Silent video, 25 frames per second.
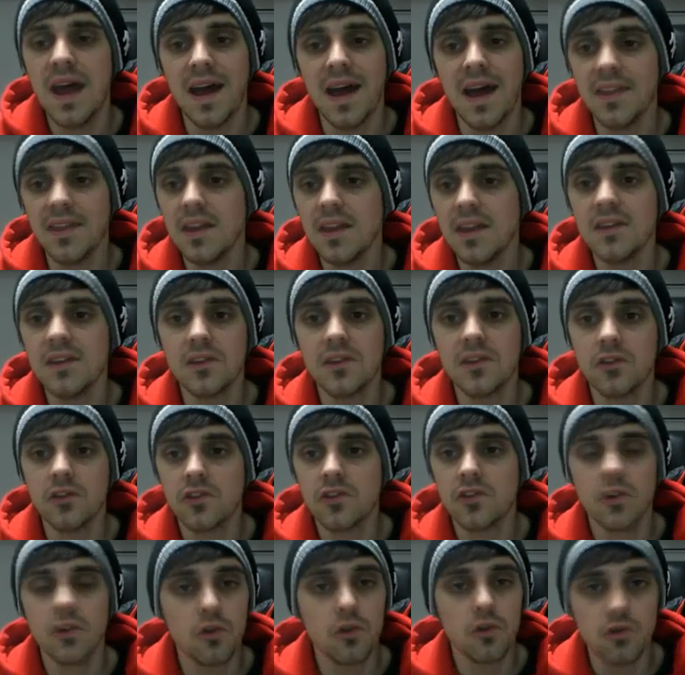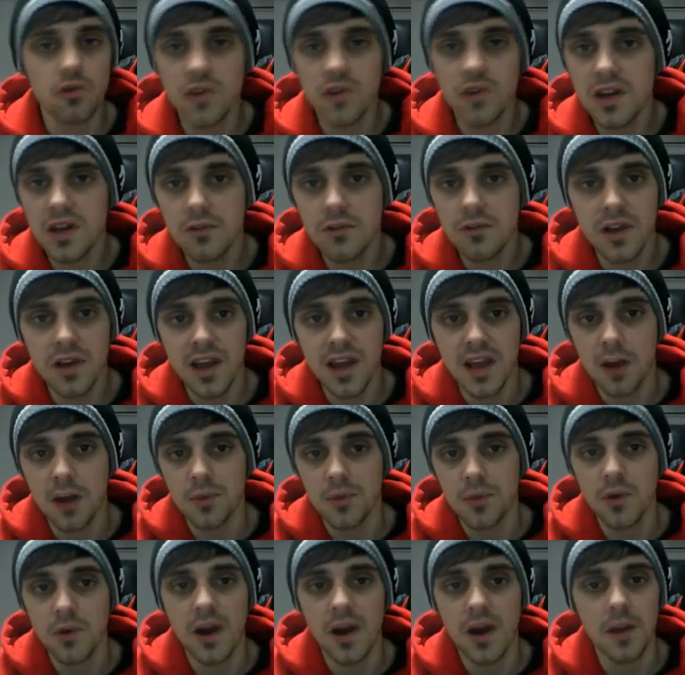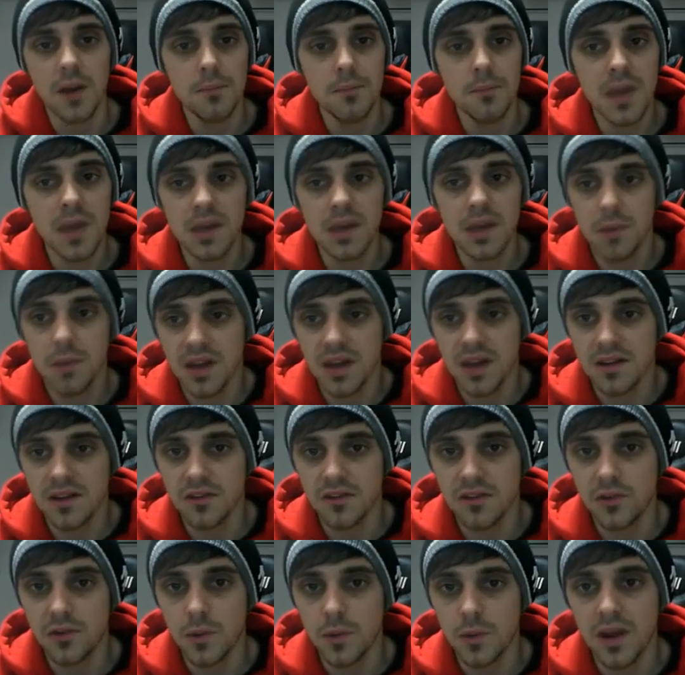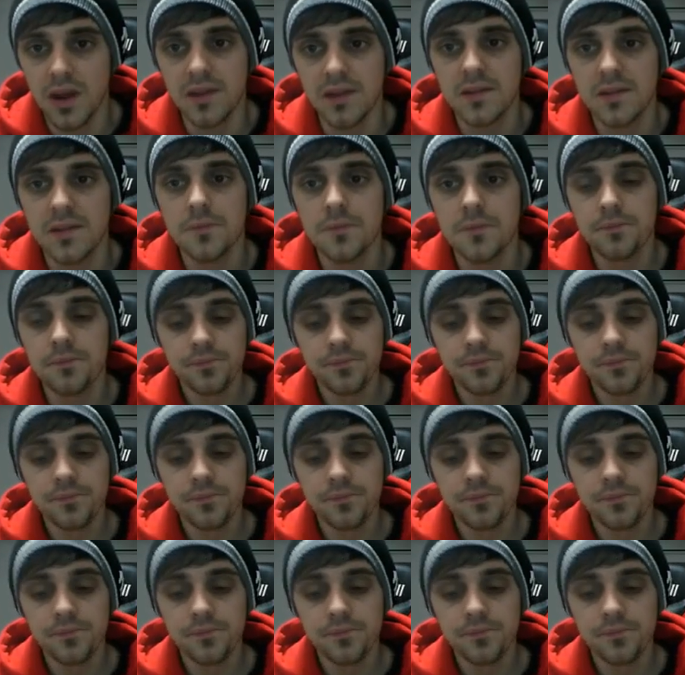And then it's just going to really, really help you out in many, many different ways.